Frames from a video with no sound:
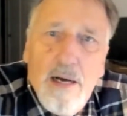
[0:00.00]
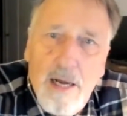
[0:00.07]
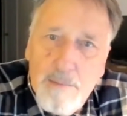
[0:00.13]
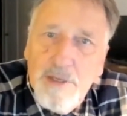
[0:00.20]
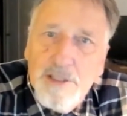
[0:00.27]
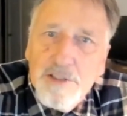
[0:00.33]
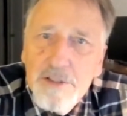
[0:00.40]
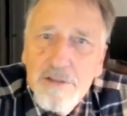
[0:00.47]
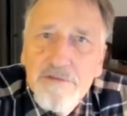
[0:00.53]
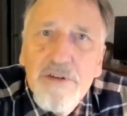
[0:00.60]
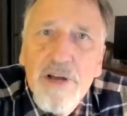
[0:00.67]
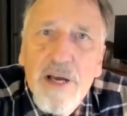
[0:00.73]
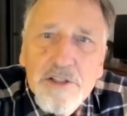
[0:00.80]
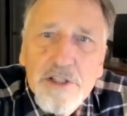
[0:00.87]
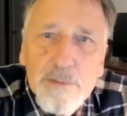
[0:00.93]
I must
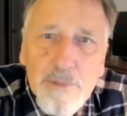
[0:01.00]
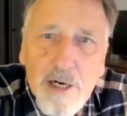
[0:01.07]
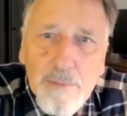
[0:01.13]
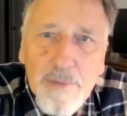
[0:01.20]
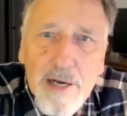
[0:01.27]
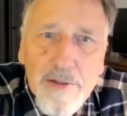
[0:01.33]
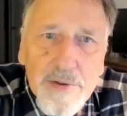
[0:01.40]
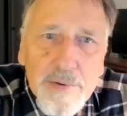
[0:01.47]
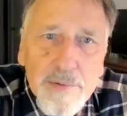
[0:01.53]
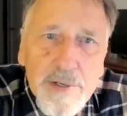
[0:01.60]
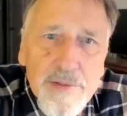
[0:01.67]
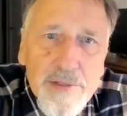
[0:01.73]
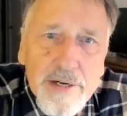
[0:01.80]
confess about my theory